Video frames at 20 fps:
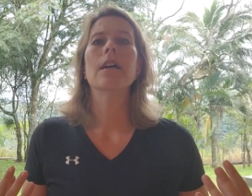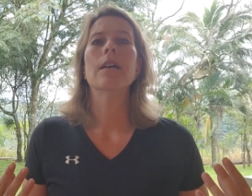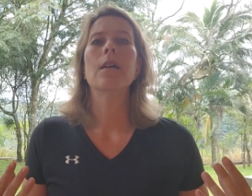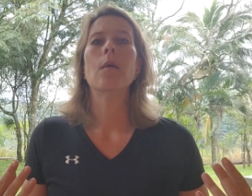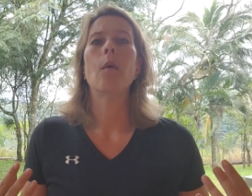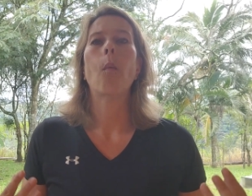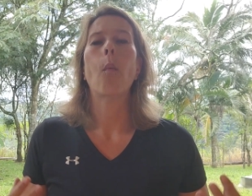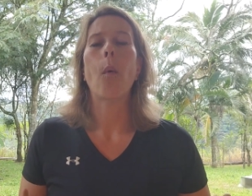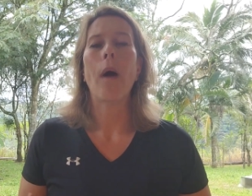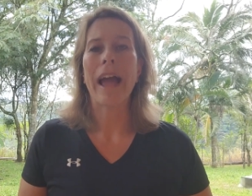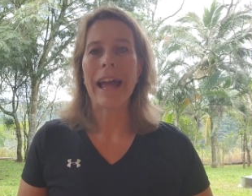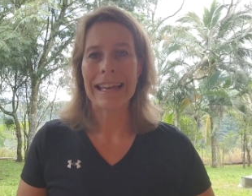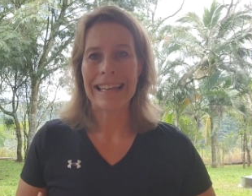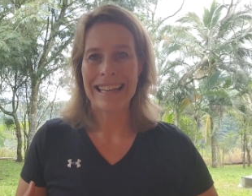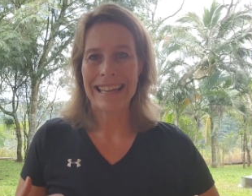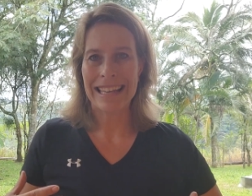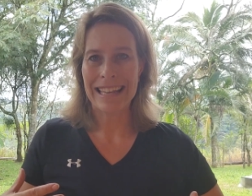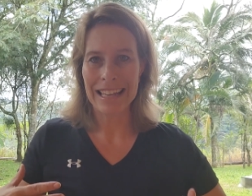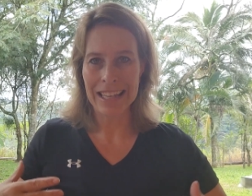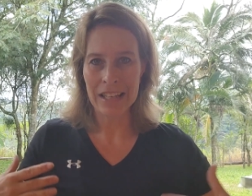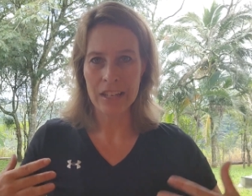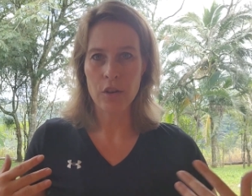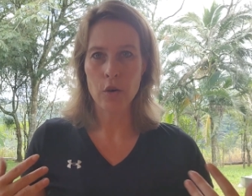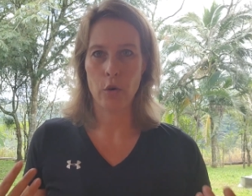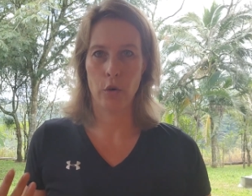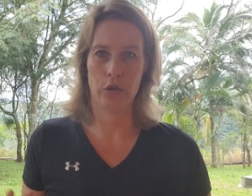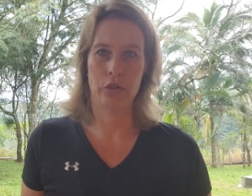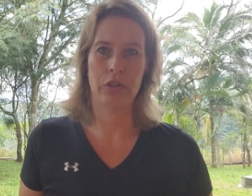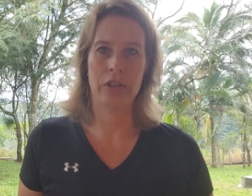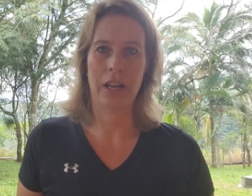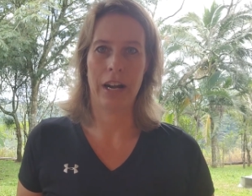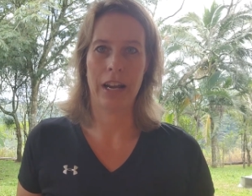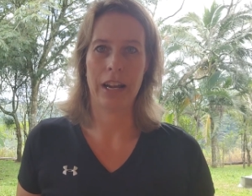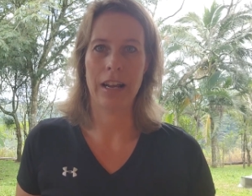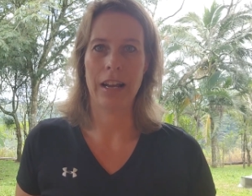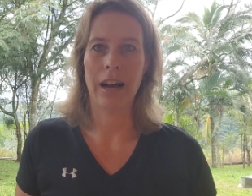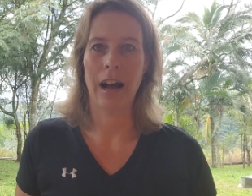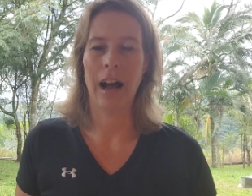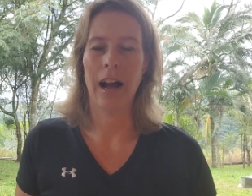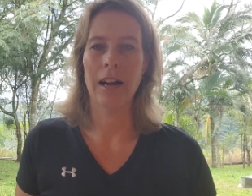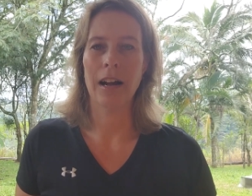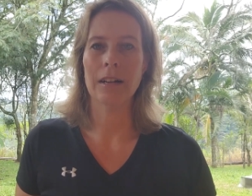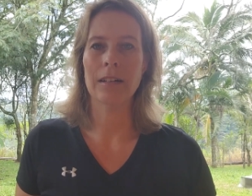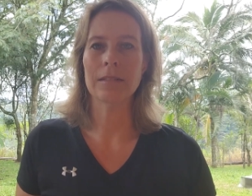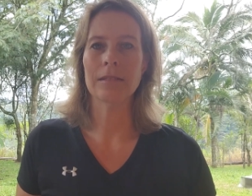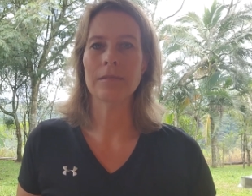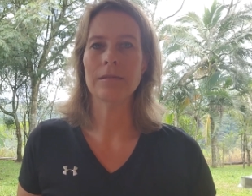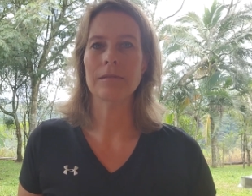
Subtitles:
when in Costa Rica,